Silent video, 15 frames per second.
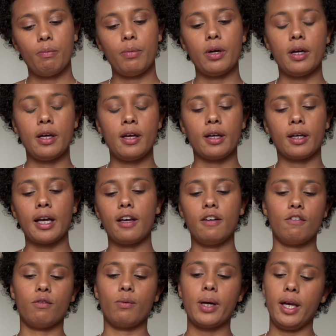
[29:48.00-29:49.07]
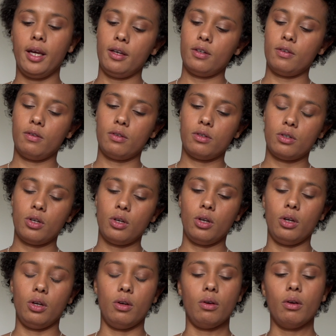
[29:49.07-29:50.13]
But it gave way
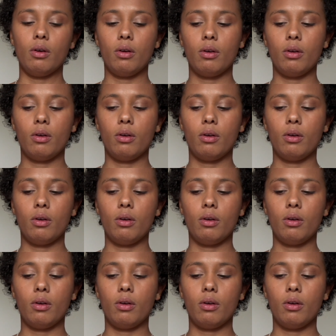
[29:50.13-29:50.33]
to